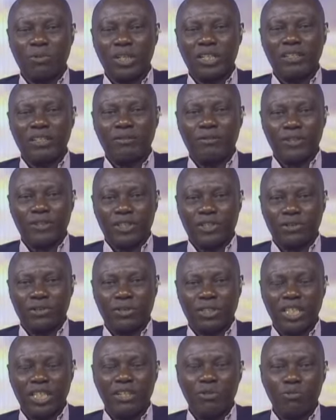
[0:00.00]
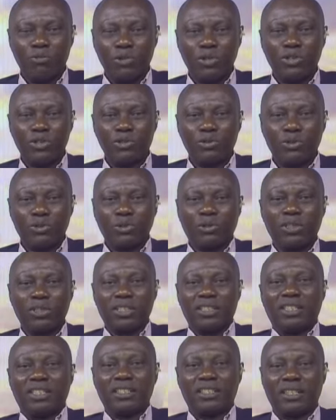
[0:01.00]
with a vision. He wants to turn
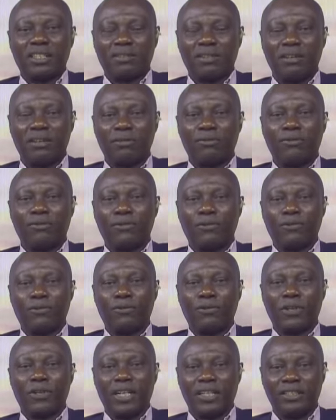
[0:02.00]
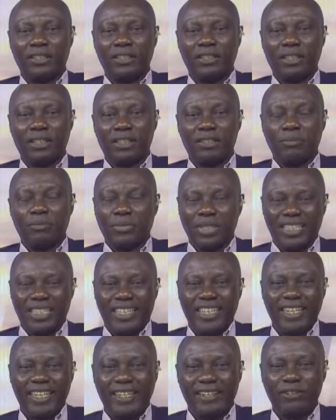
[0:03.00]
things around for, for Nigerians.
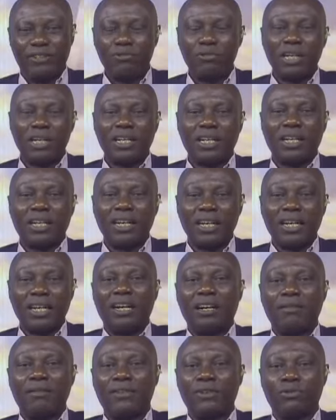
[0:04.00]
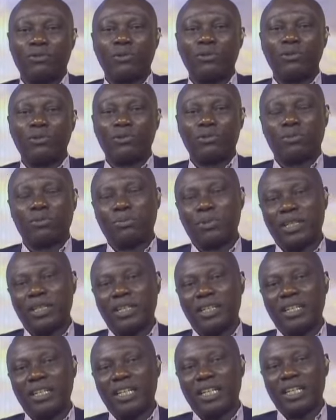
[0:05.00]
But then you and I have a role to
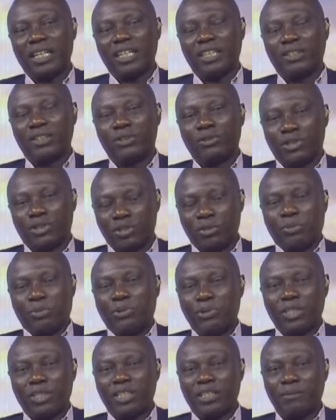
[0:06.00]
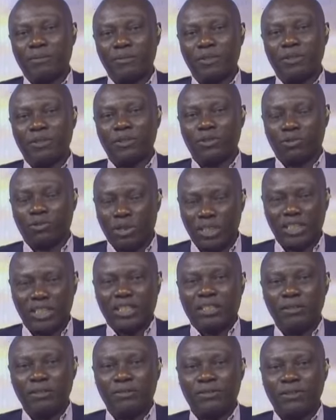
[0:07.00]
play to support him to
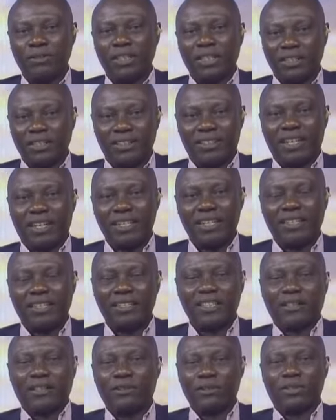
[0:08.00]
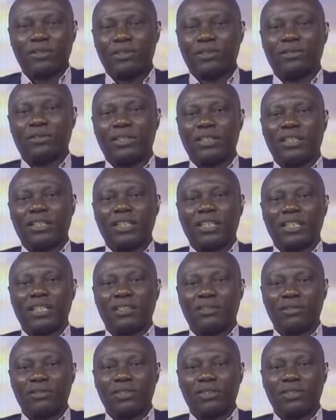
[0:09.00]
achieve that and take us to the,